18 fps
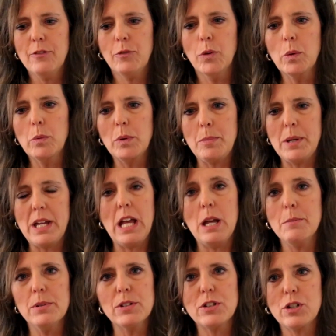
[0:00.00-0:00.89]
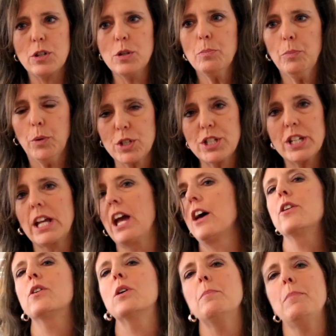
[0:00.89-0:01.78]
if we would be able to put
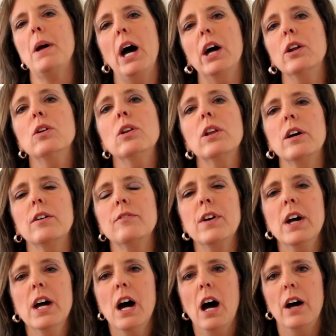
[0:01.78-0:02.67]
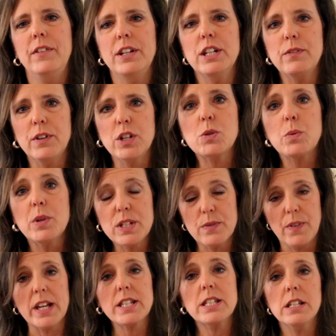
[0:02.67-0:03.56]
together a panel of
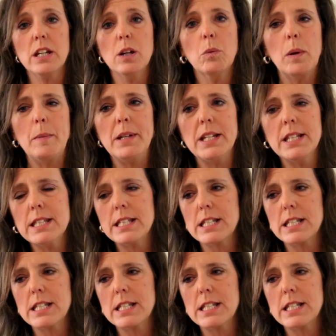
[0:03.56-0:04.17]
individuals vested in women in